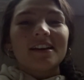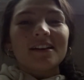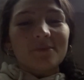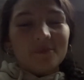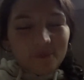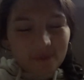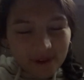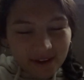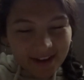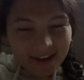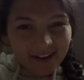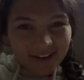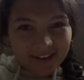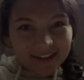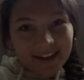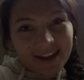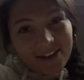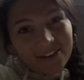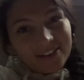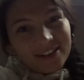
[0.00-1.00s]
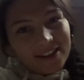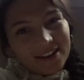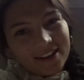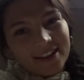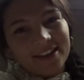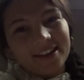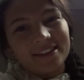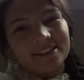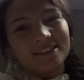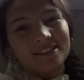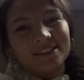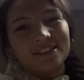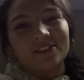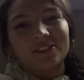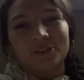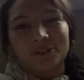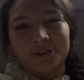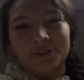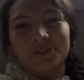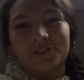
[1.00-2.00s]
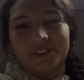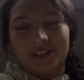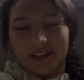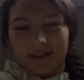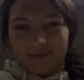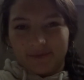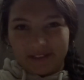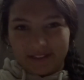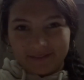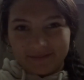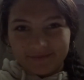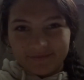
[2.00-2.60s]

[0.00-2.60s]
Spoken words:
We are now getting into the cruise segment.